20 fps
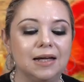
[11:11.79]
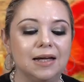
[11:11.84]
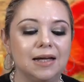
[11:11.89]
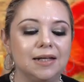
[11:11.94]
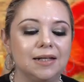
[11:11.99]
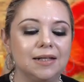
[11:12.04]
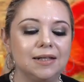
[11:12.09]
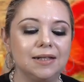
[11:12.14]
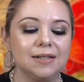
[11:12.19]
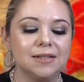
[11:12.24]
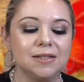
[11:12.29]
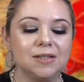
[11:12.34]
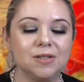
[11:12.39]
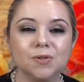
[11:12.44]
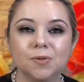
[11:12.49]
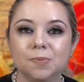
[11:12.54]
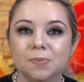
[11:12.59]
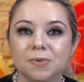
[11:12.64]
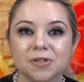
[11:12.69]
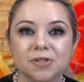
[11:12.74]
And it is
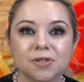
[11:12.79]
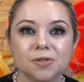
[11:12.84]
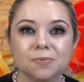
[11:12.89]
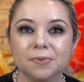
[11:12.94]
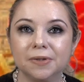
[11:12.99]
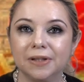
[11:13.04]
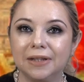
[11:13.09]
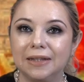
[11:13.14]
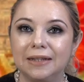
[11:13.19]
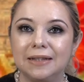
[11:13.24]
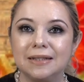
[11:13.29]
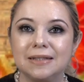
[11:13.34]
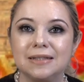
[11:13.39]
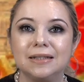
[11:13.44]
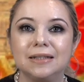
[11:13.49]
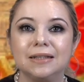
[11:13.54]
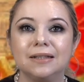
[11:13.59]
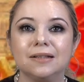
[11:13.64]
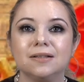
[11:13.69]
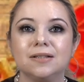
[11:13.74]
super
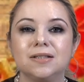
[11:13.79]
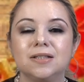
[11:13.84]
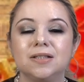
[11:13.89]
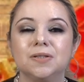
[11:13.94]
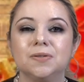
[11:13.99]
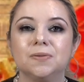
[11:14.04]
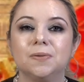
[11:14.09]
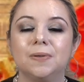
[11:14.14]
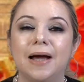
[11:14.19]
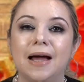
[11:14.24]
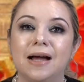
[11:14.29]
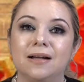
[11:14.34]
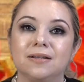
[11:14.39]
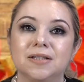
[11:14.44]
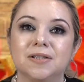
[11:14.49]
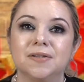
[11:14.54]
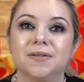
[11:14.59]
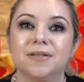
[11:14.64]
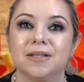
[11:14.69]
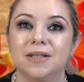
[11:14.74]
easy to
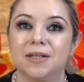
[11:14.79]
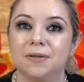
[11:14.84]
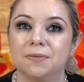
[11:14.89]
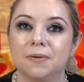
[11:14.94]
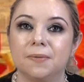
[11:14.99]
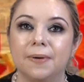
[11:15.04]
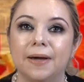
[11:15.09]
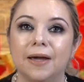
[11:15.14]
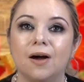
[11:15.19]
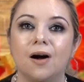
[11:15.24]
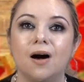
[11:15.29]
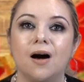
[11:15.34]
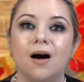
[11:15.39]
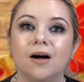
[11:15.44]
enter the giveaway.